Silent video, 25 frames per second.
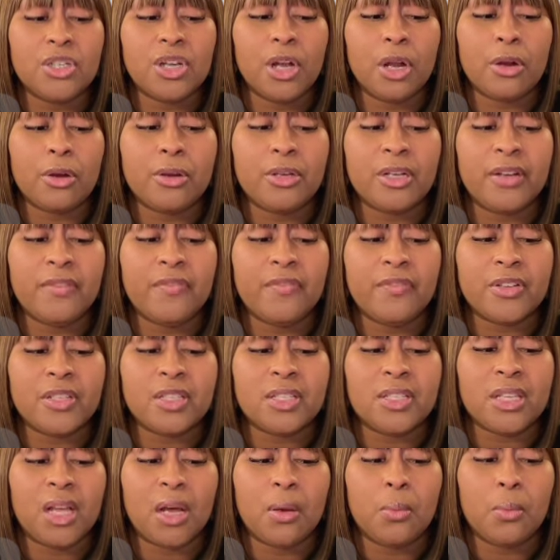Yearning for
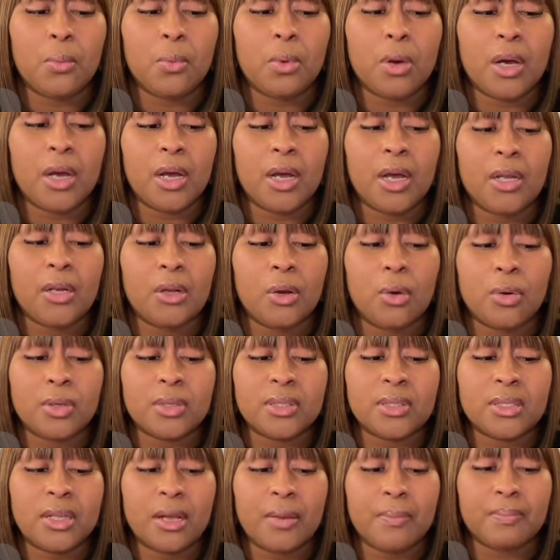someone or
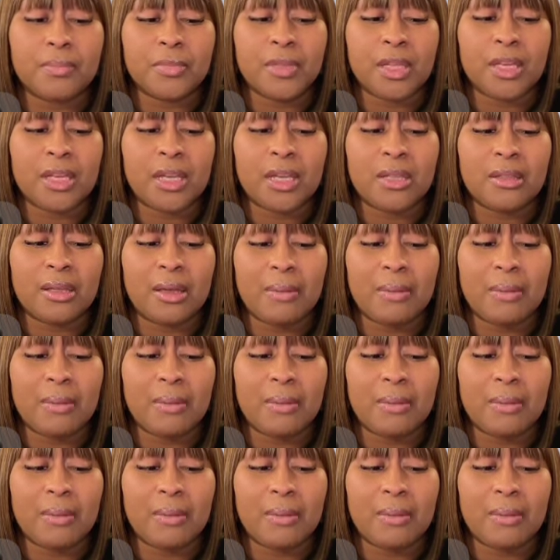something